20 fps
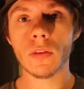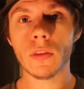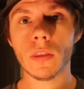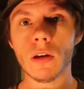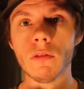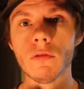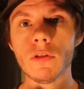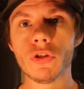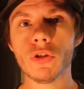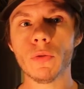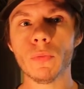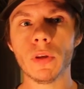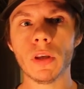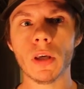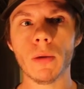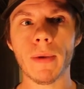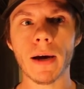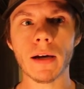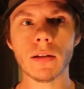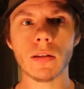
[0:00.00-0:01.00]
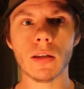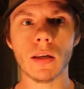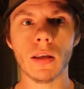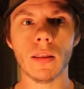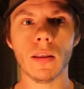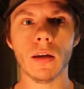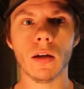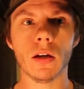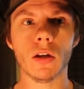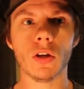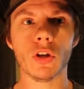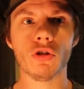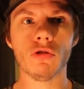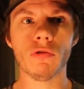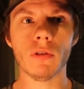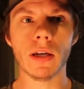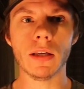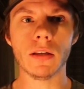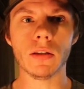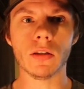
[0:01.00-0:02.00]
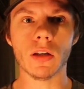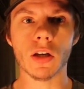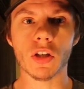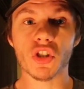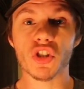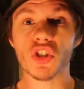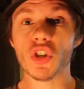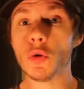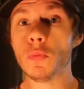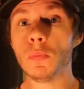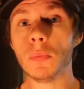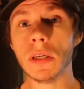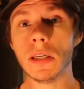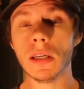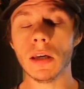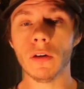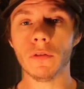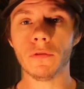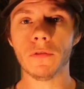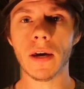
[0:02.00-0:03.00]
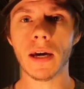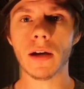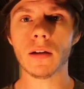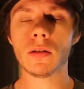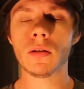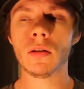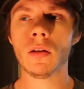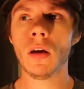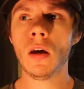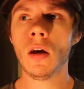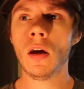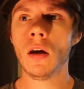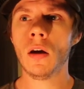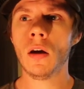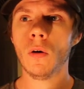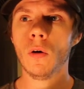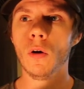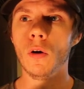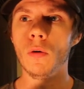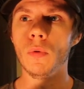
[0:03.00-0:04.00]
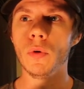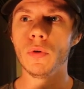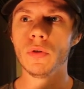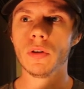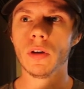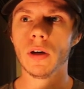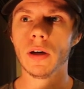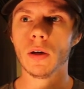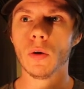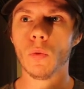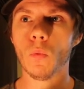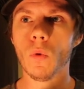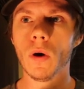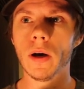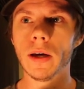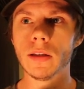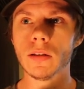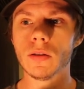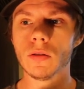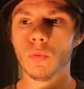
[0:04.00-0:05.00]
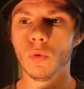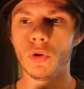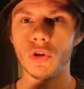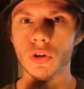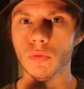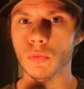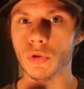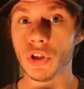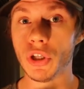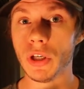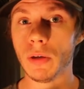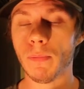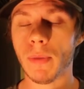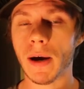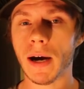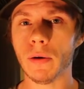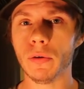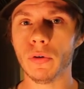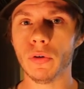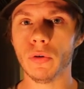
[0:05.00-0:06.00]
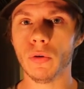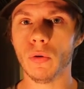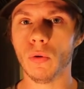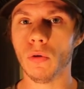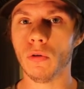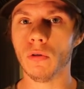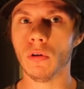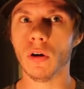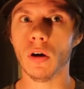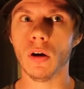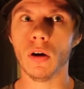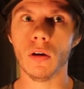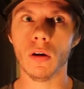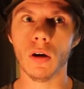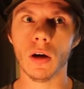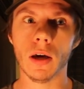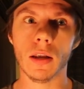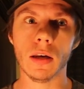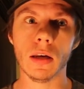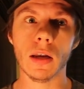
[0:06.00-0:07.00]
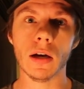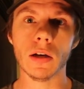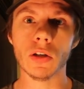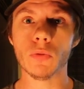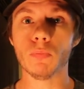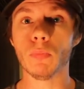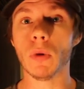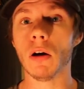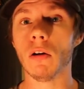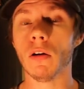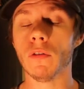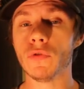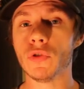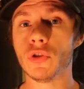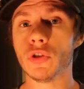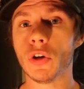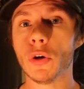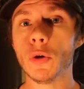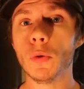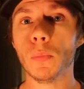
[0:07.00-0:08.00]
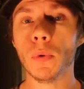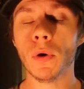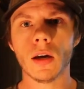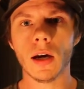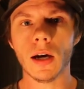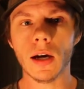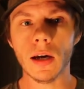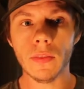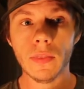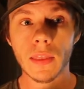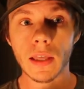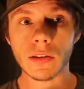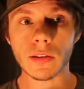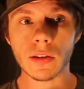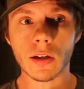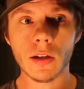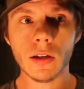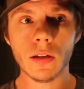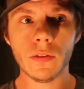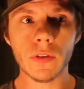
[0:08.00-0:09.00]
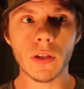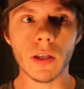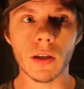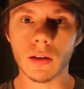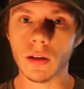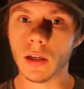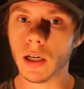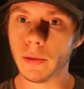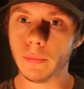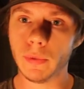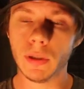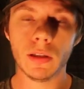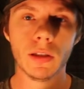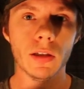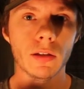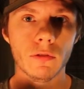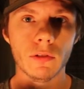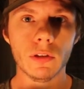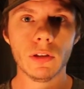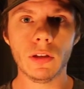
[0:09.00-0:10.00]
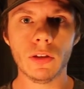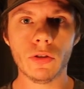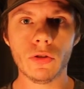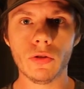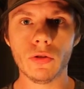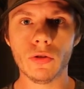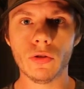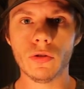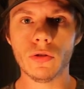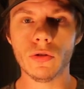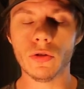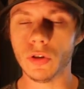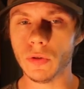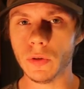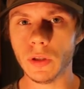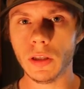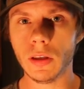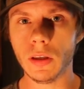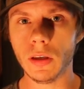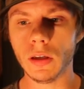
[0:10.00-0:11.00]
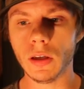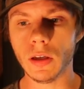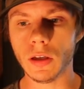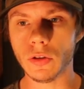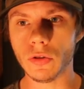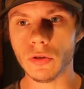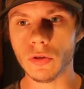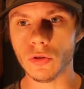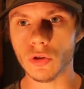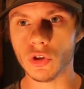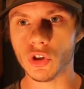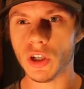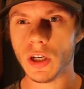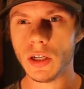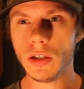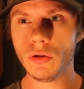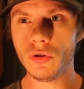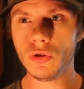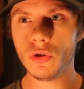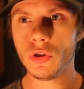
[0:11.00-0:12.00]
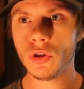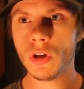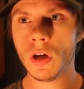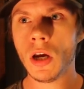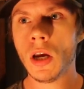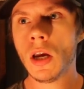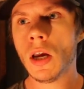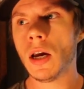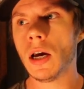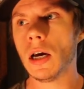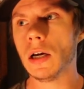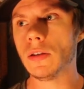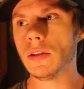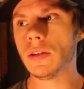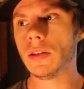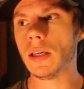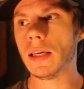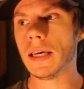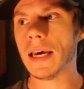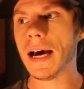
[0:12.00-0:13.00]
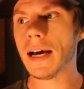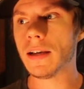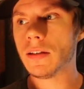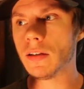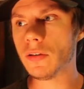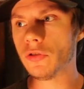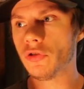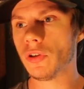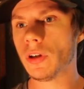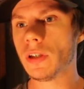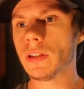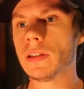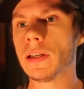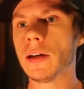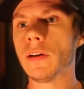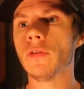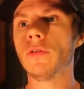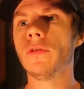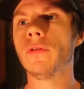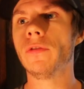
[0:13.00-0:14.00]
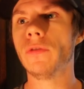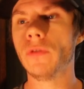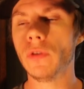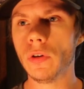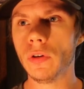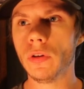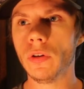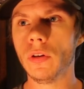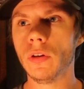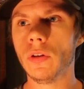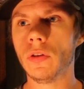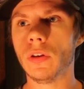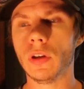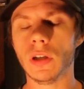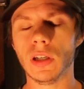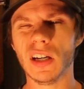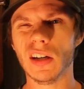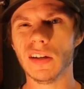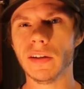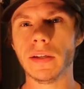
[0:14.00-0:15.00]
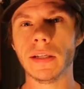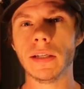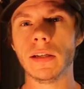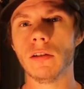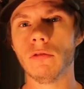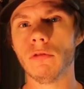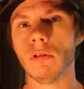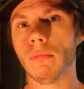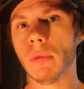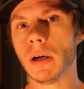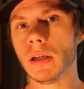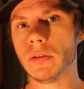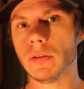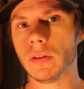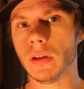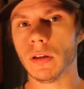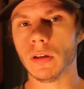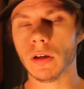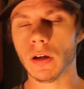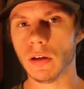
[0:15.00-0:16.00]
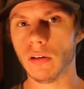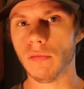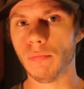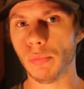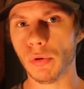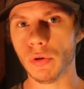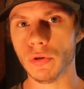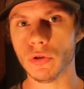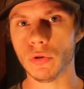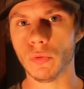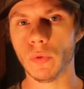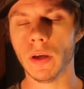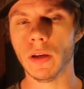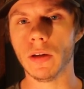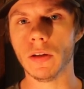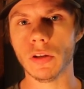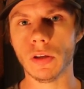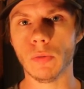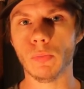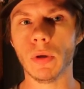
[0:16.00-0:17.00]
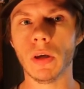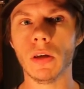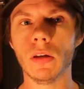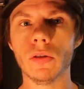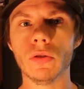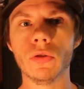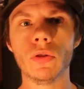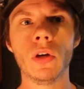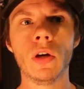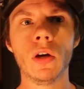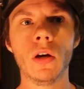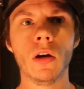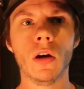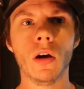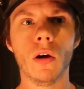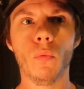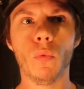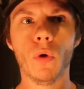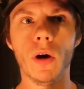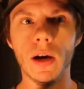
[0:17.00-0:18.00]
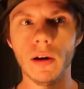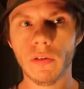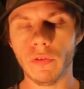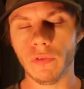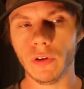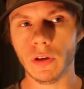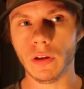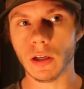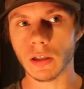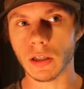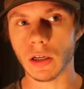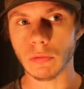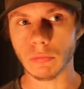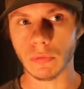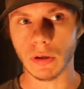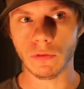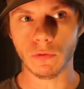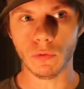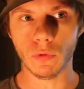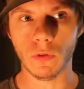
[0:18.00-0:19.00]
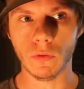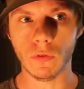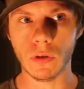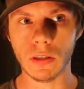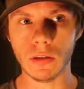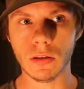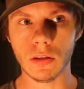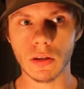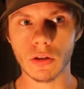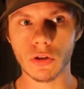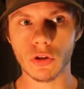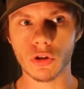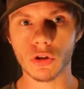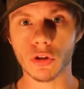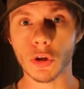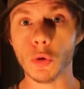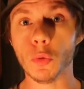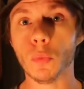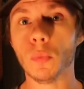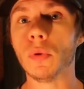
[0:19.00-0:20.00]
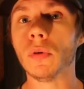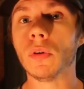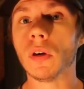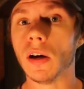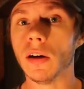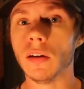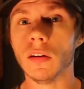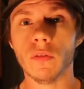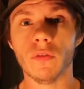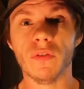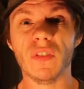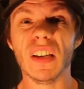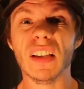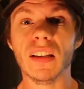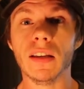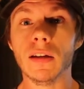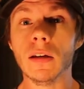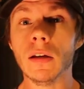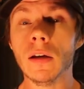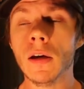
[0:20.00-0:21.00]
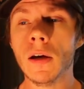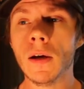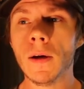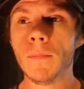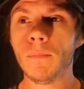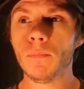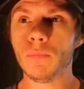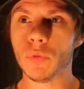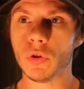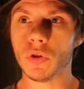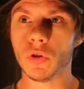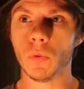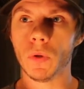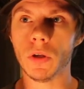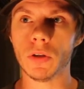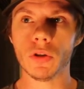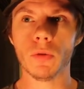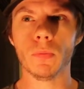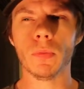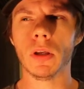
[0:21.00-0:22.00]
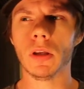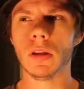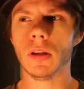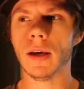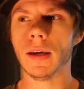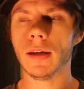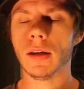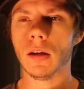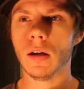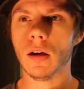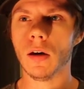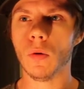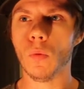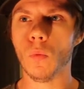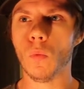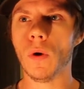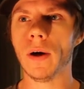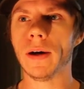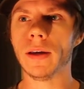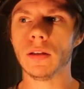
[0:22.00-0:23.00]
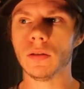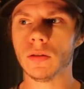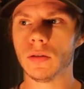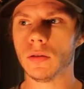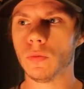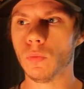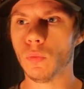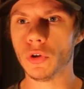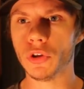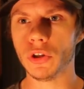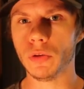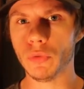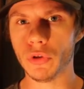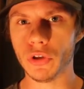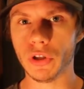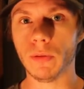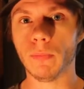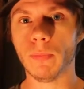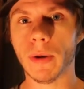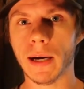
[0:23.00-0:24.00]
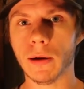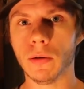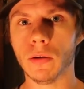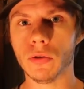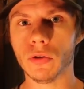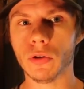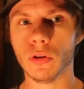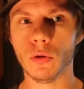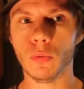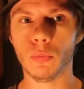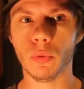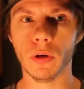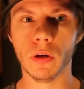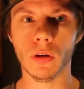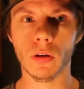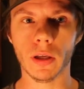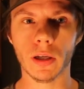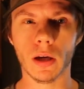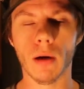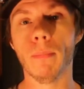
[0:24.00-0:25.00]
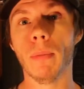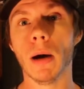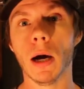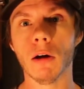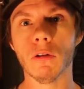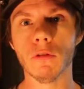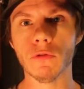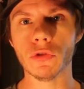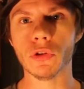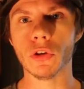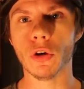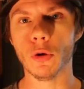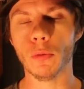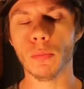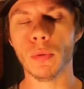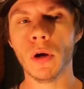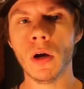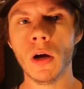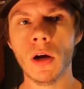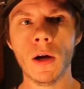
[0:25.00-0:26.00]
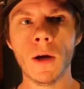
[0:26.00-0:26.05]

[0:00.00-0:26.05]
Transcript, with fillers: There is something about it that creates a soapy effect, almost like white washing machine powder or a, a nice bar of soap. And that's kind of it. I mean, it really doesn't do anything, it doesn't change. I'd say as it dries down further, the gardenia on my skin kind of burns away and disappears. And what I feel like I'm left with is this soap kind of feeling between something like uh, white washing machine powder soap and like a bar of soap.